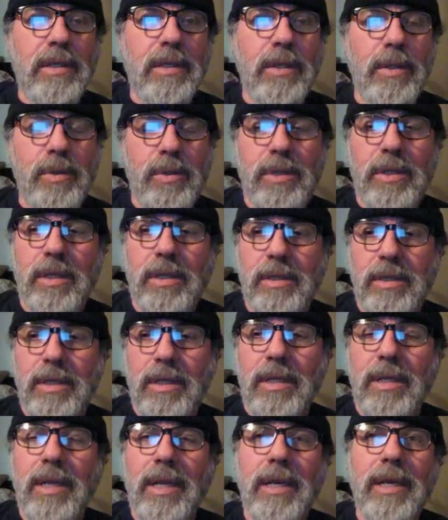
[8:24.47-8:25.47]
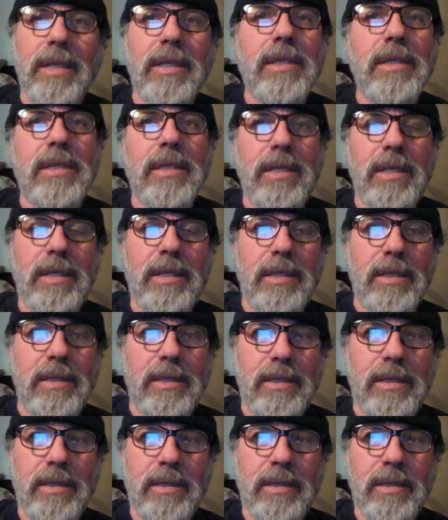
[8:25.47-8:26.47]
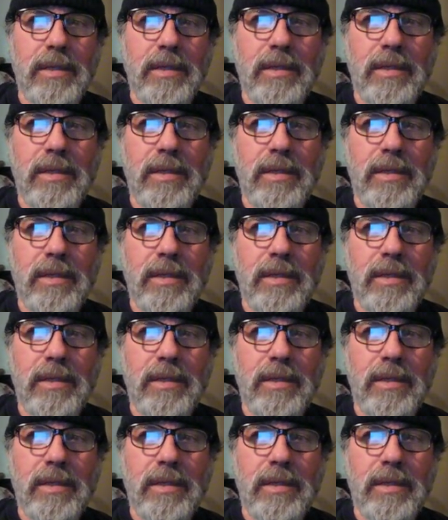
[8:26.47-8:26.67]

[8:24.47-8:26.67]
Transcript: who says the land is his?